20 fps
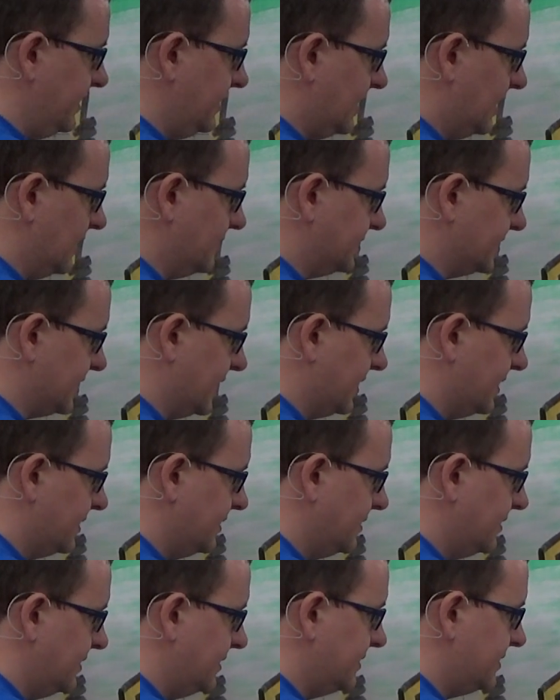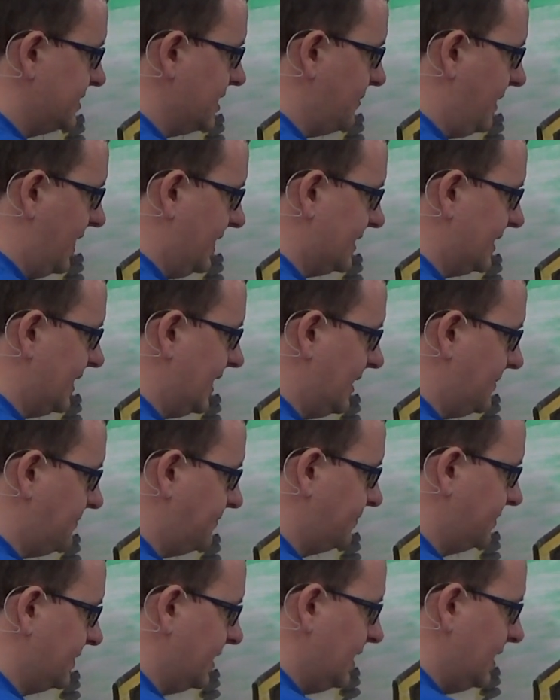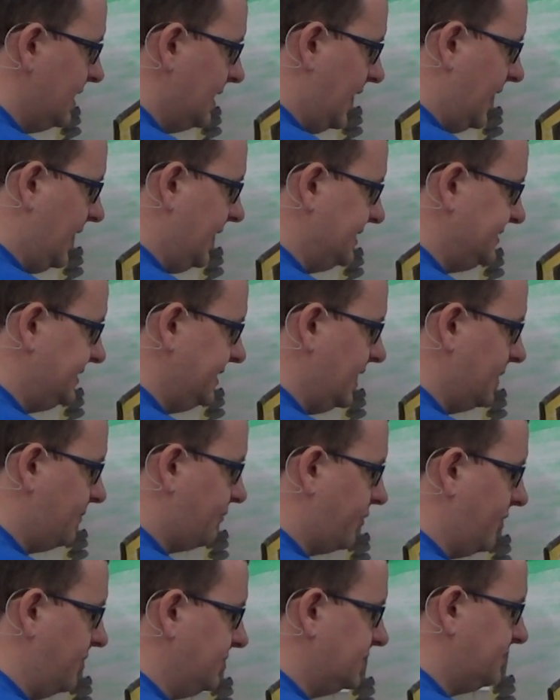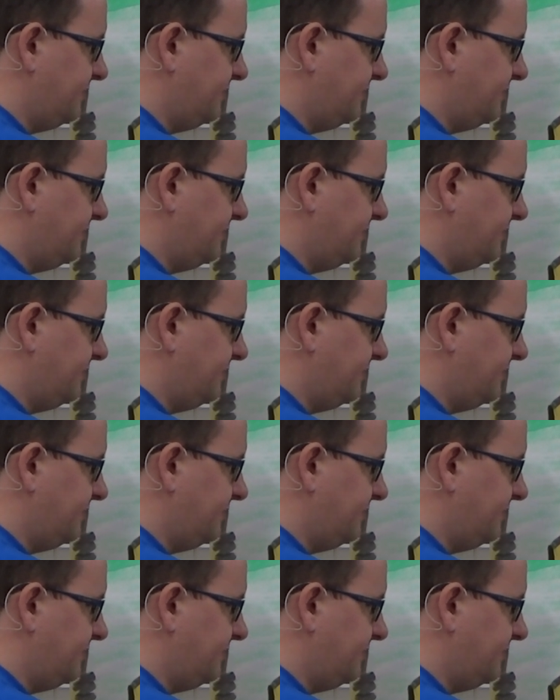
closer to Bethlehem. And as he approached